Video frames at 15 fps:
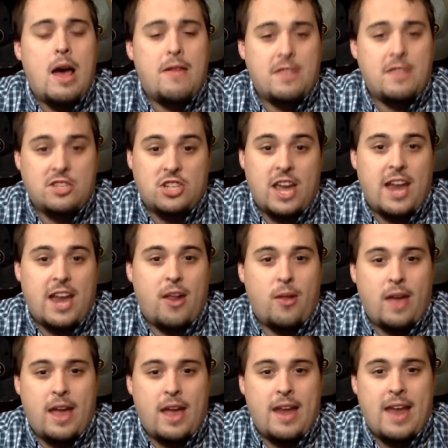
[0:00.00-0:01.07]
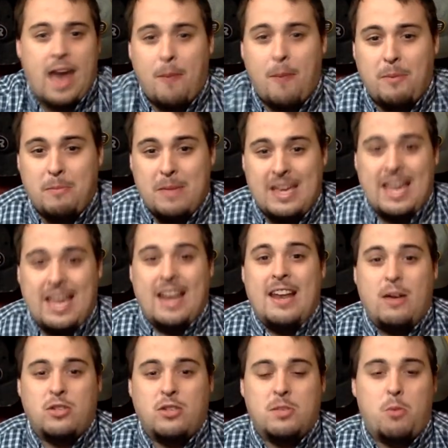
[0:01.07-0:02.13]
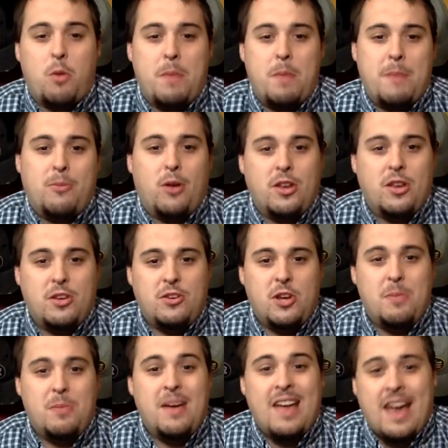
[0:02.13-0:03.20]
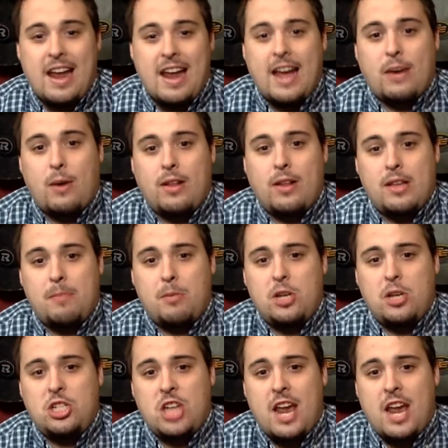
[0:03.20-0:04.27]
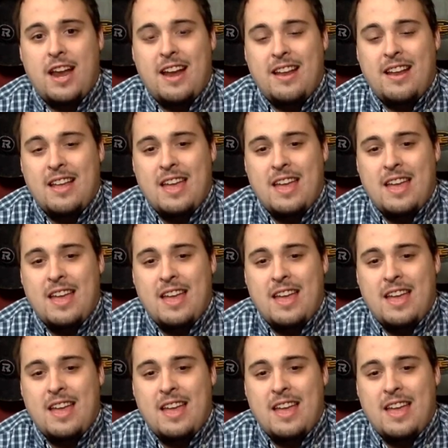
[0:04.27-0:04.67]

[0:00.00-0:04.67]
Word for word: the channel and helping me get it out to more people on YouTube. And I greatly appreciate it.